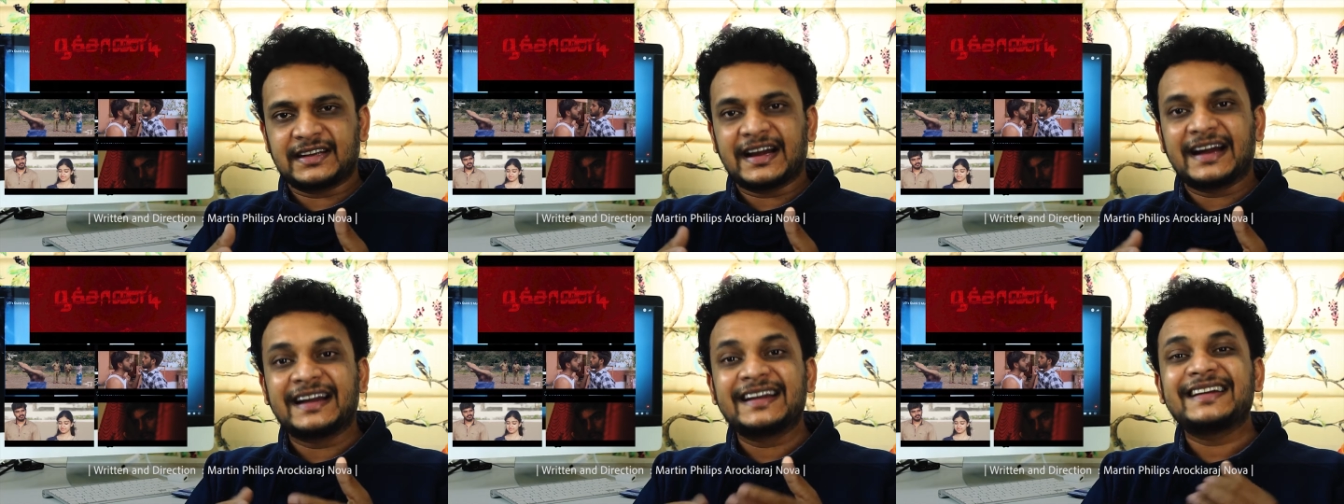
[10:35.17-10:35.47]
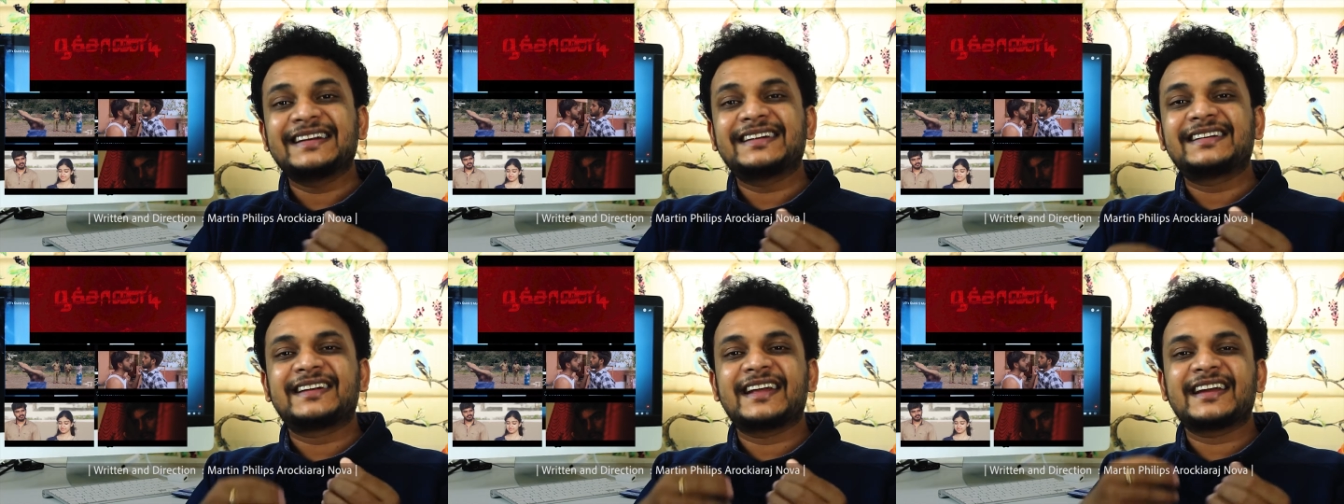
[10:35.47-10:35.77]

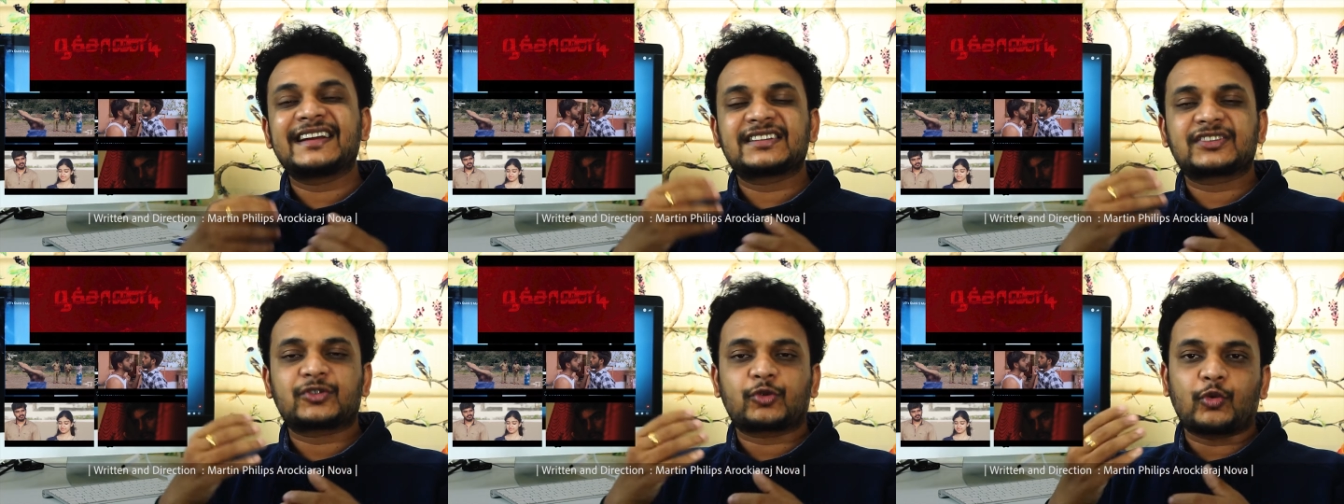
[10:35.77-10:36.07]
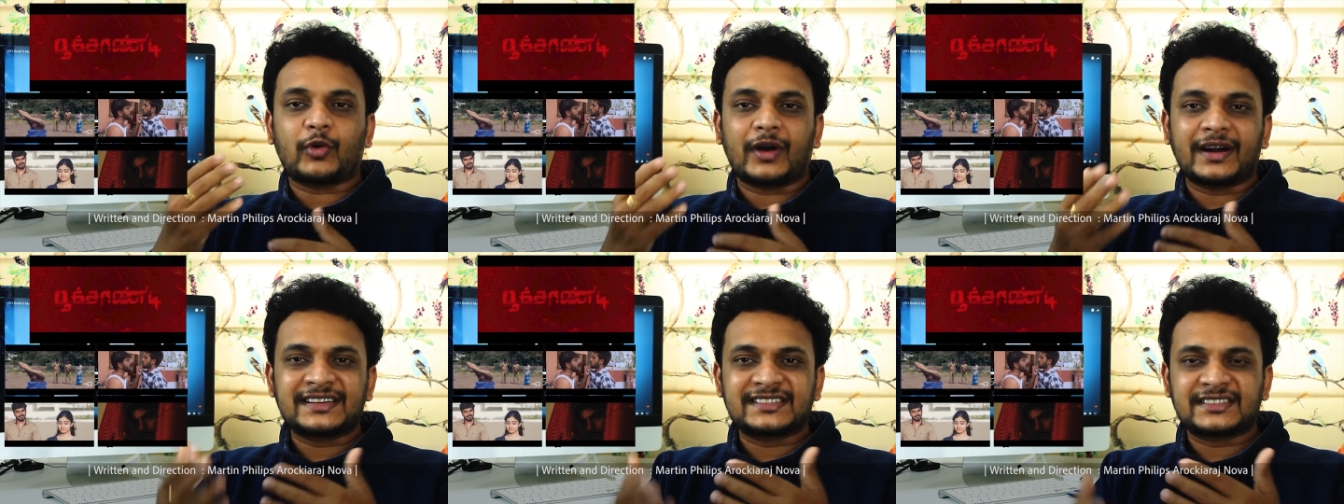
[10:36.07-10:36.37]
and it takes
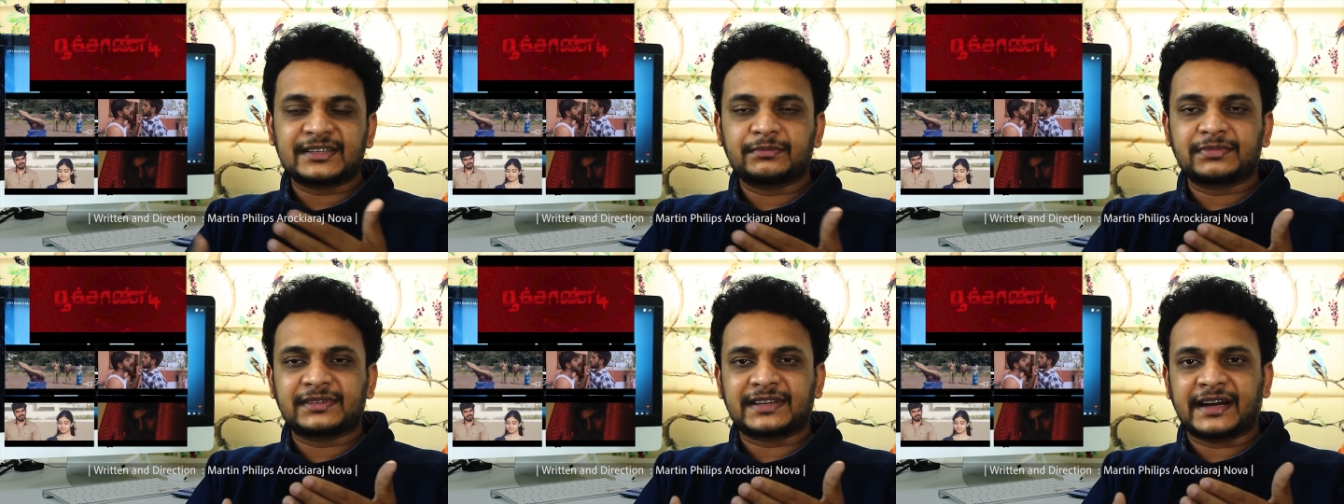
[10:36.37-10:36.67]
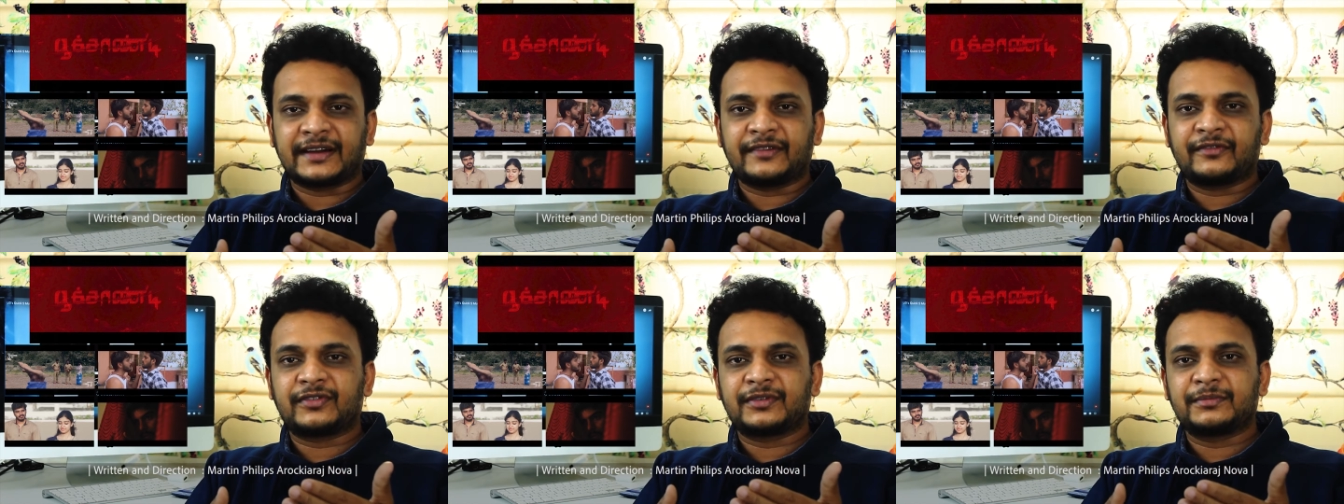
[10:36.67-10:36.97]
quite some
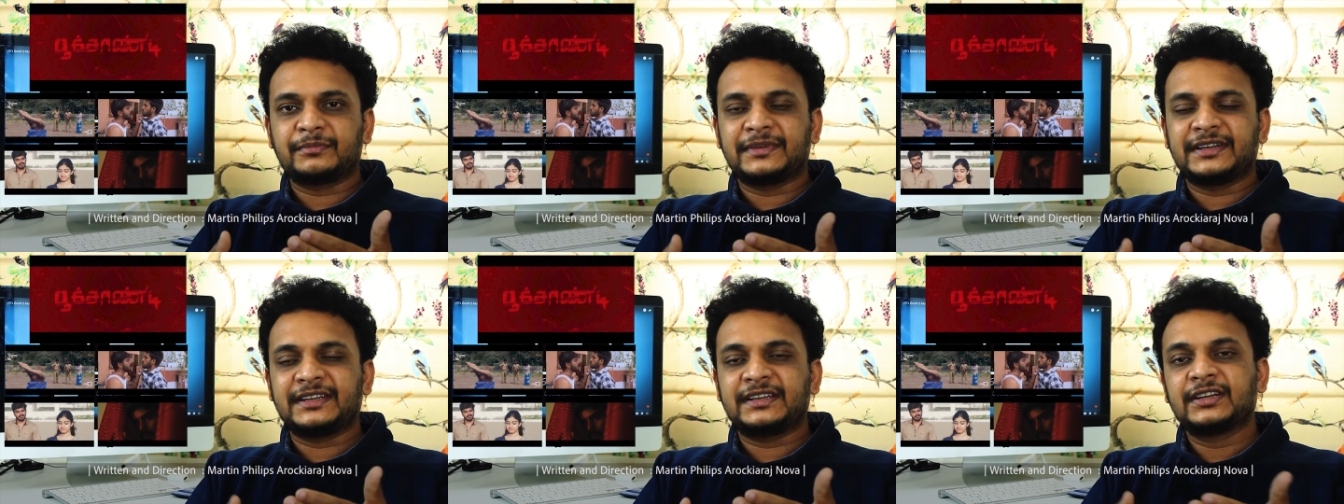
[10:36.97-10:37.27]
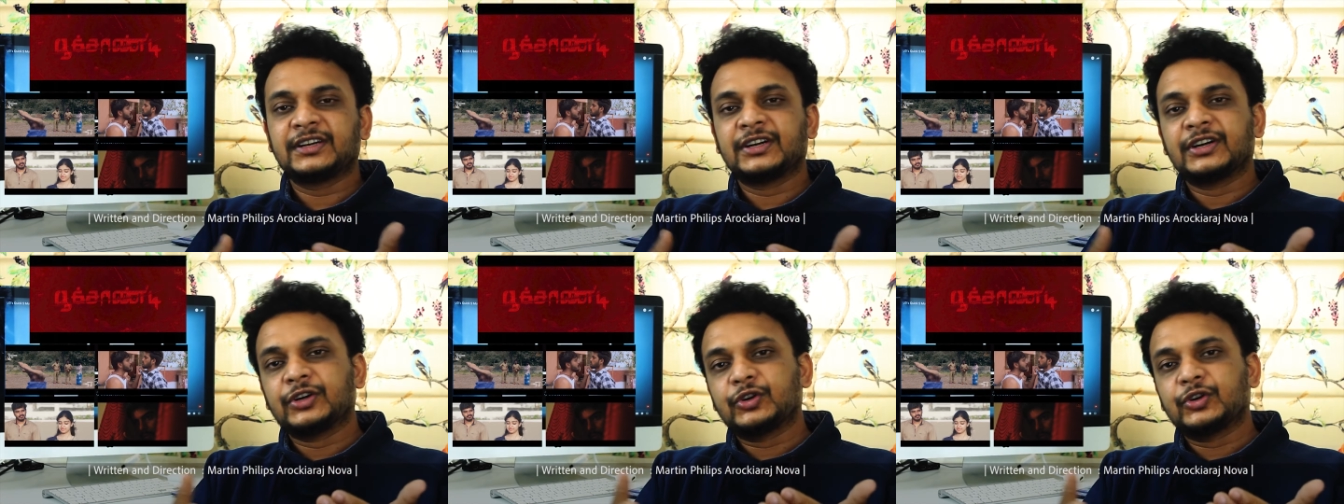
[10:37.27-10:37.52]
time for me